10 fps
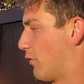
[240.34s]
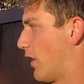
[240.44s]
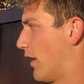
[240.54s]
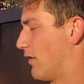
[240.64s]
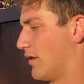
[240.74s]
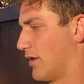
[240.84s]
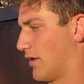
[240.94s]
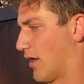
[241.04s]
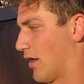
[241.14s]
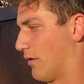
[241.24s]
a while,
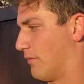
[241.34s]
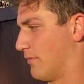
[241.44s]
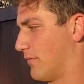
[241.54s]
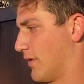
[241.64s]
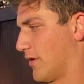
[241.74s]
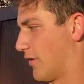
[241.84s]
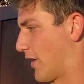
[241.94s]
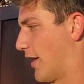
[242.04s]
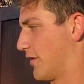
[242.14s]
you're